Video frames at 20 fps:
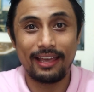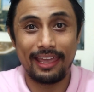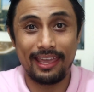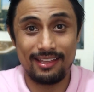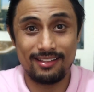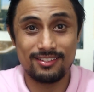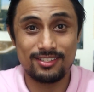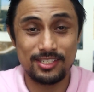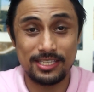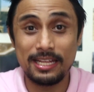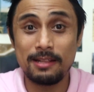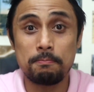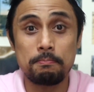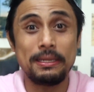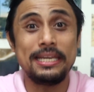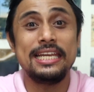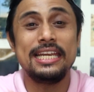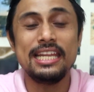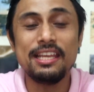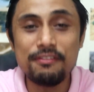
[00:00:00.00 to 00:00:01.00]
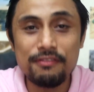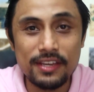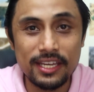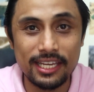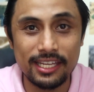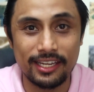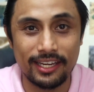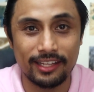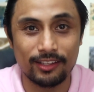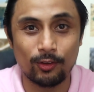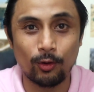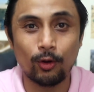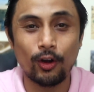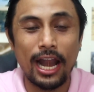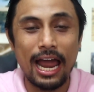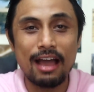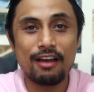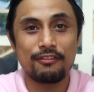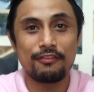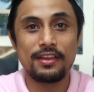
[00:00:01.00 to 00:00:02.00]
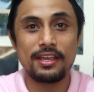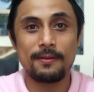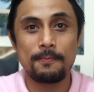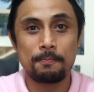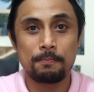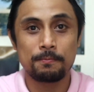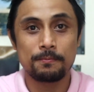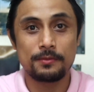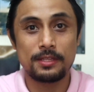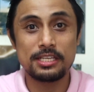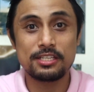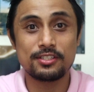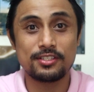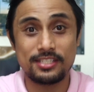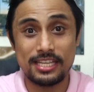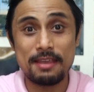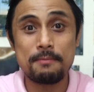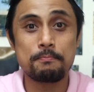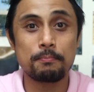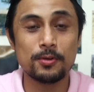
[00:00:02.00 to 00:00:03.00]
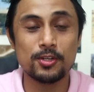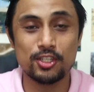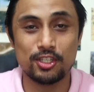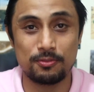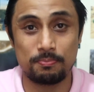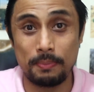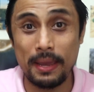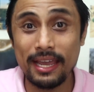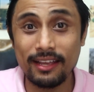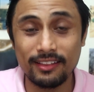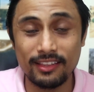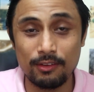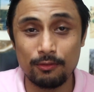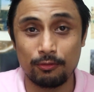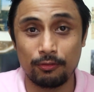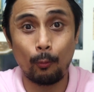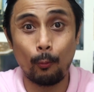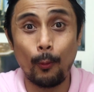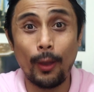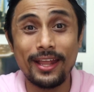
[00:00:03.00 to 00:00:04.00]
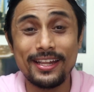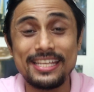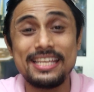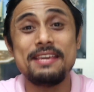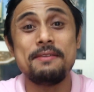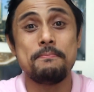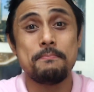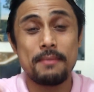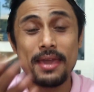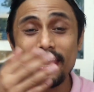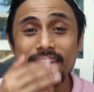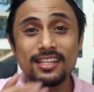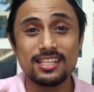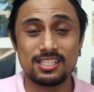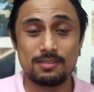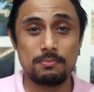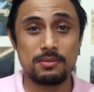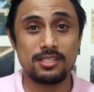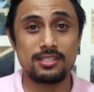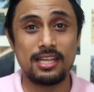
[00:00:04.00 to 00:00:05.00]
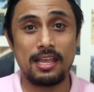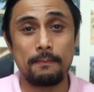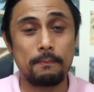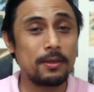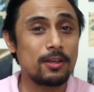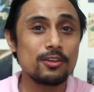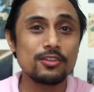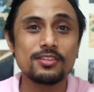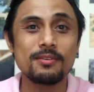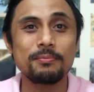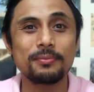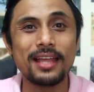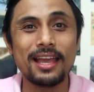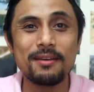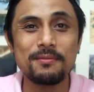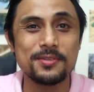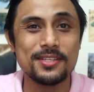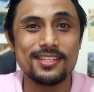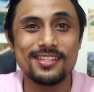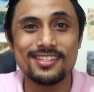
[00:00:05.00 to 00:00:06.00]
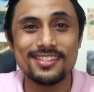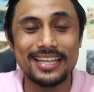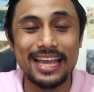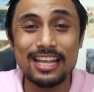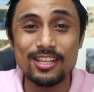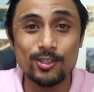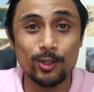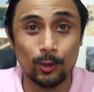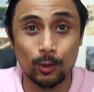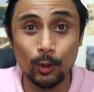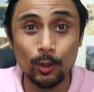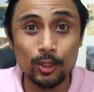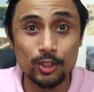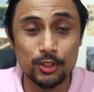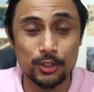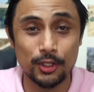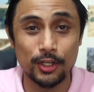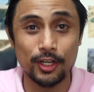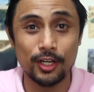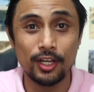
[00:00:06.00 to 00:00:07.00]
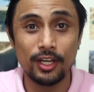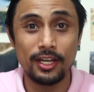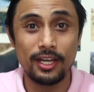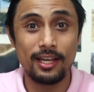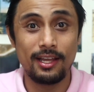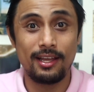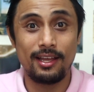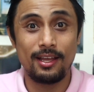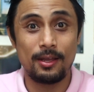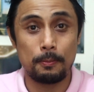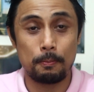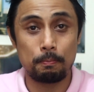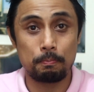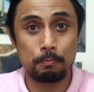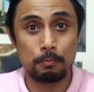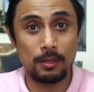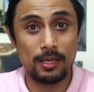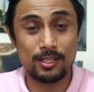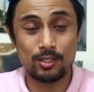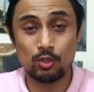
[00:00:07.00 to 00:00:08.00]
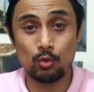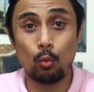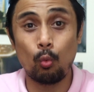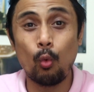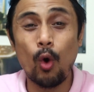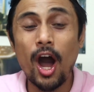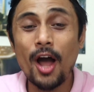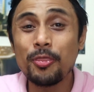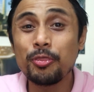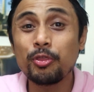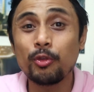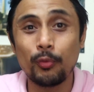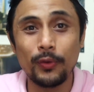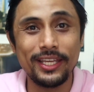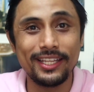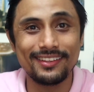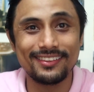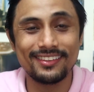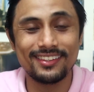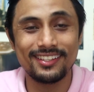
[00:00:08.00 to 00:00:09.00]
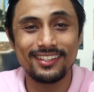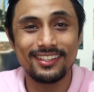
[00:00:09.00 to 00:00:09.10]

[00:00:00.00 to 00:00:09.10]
and still believing in it, or having this same perspective when he made this mistake. Because sometimes in this cancel culture, it's one tweet